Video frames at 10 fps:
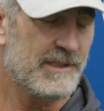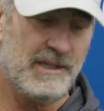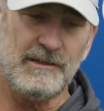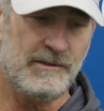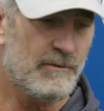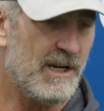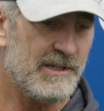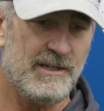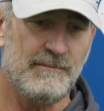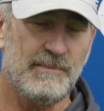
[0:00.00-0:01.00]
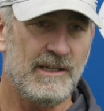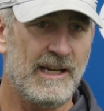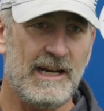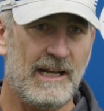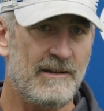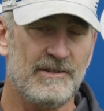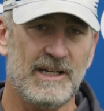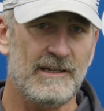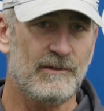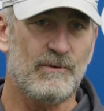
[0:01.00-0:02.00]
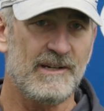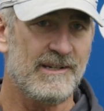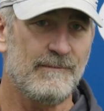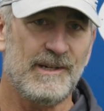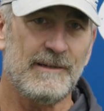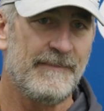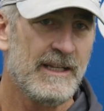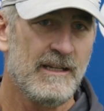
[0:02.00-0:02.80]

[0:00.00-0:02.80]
It's a good question, and I understand the question, but